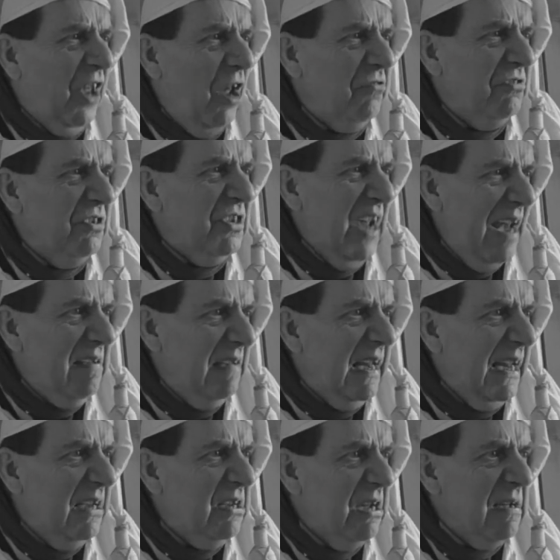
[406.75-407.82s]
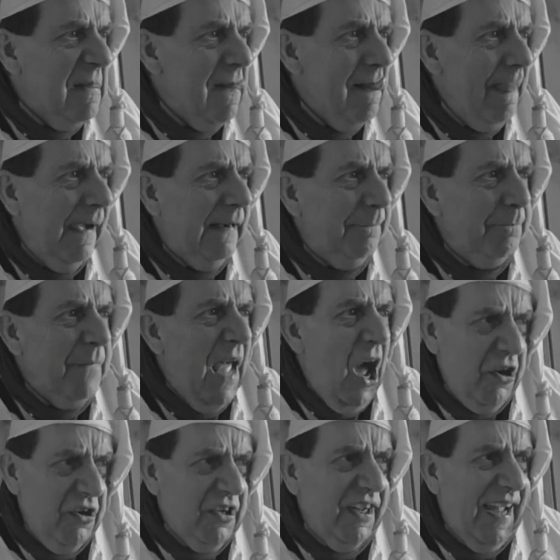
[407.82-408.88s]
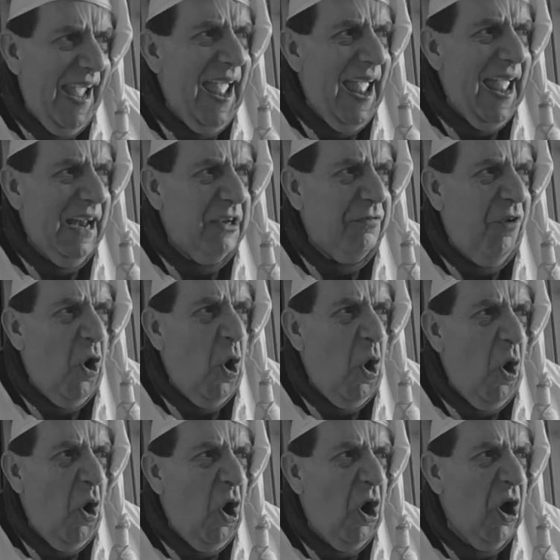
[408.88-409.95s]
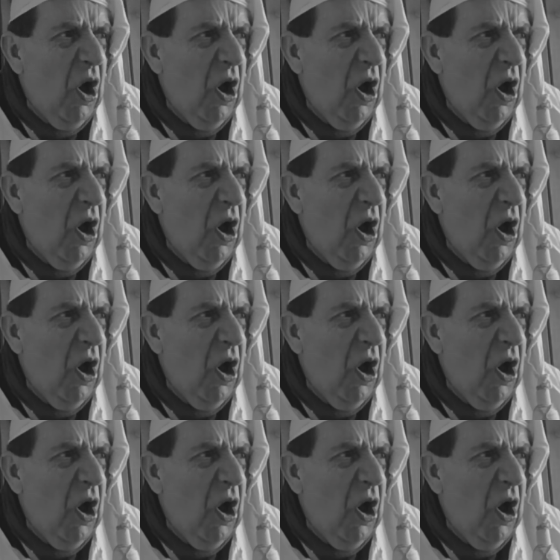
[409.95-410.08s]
untended, uncared for,